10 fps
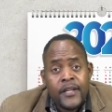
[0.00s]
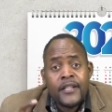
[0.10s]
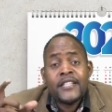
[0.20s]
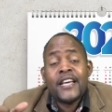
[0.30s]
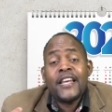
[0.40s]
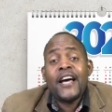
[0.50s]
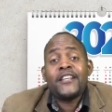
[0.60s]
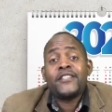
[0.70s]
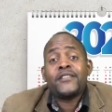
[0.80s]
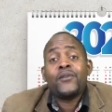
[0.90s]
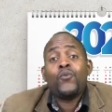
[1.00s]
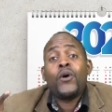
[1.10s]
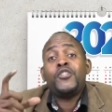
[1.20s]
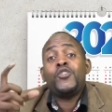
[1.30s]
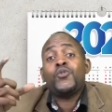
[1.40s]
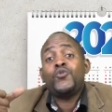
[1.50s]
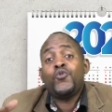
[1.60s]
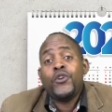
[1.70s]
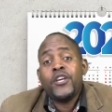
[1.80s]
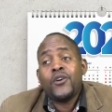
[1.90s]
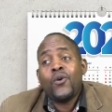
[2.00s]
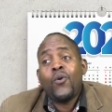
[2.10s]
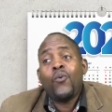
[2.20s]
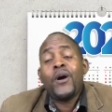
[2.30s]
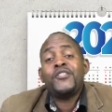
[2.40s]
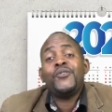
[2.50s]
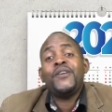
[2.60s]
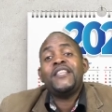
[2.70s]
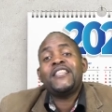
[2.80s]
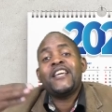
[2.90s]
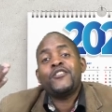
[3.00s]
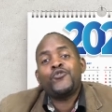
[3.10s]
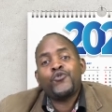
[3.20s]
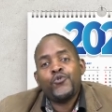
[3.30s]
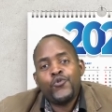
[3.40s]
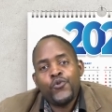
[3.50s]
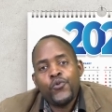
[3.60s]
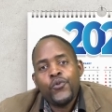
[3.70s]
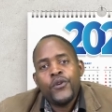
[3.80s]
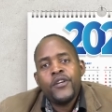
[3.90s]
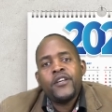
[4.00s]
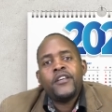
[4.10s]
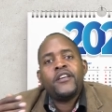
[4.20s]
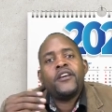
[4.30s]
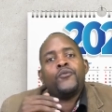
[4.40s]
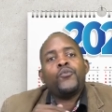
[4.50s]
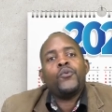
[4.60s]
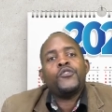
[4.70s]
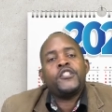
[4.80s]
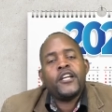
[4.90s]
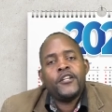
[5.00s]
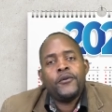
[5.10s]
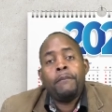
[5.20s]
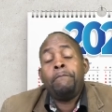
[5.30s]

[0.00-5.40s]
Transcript: Tell us what you're doing or what you intend to do, and we'll tell you.